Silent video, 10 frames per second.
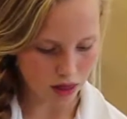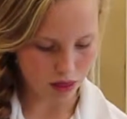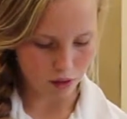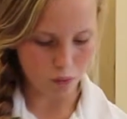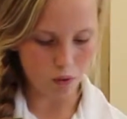
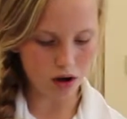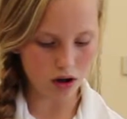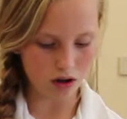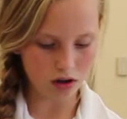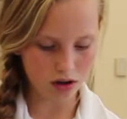the
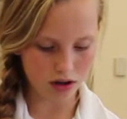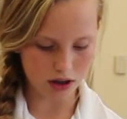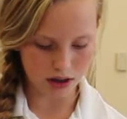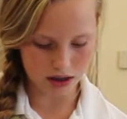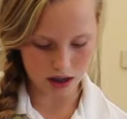wall
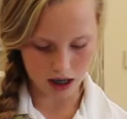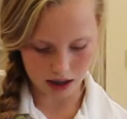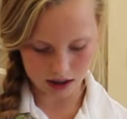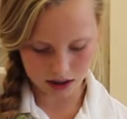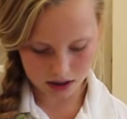is
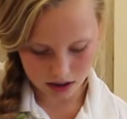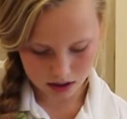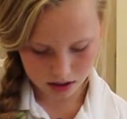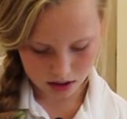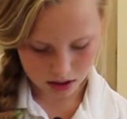not
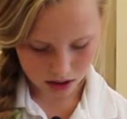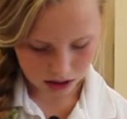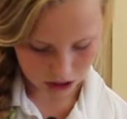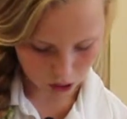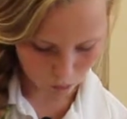
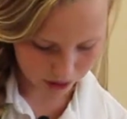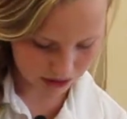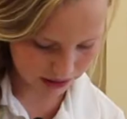going to